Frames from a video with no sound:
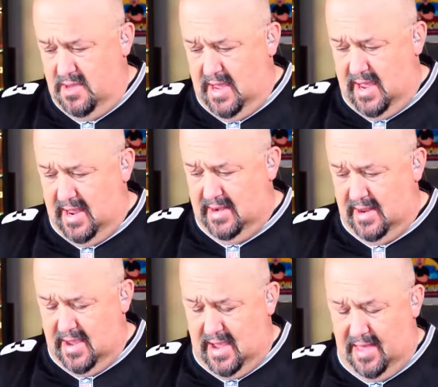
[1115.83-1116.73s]
and
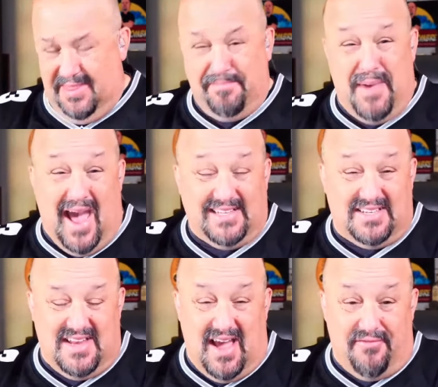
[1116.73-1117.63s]
the Bad
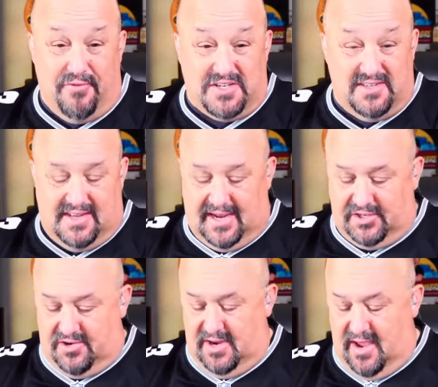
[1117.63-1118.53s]
Stuff, which is an
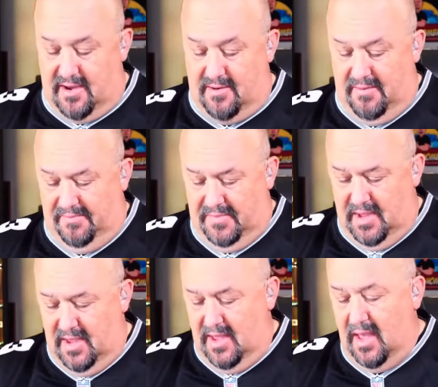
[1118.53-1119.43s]
Extra-Añejo.
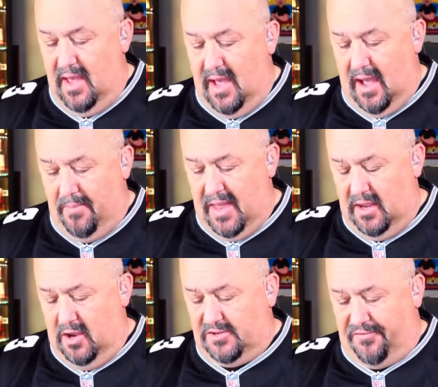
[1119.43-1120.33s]
I'm not a
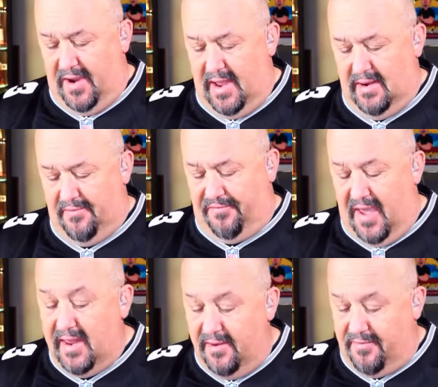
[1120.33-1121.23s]
huge
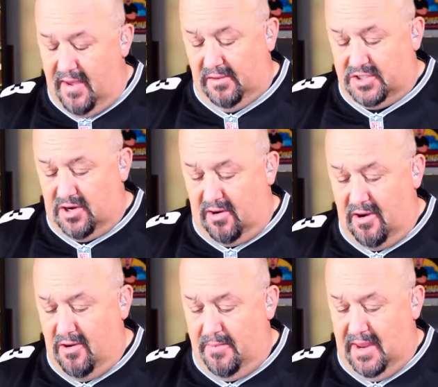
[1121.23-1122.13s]
fan of El
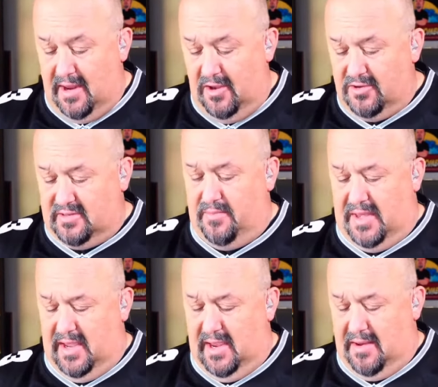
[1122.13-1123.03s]
Charro. I mean, it used to
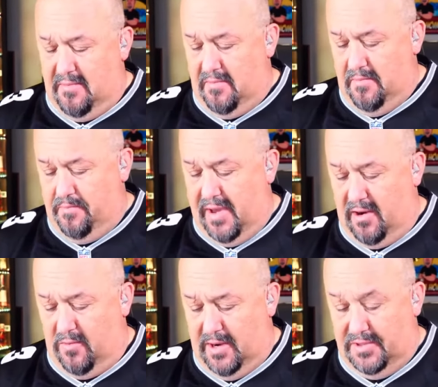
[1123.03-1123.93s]
be
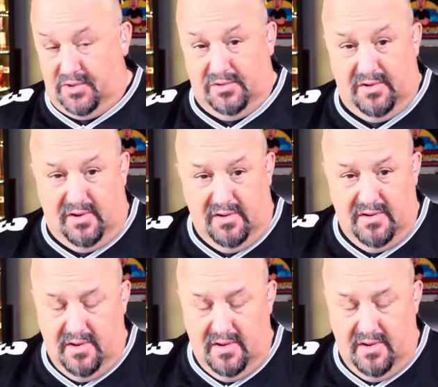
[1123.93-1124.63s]
better when it was older,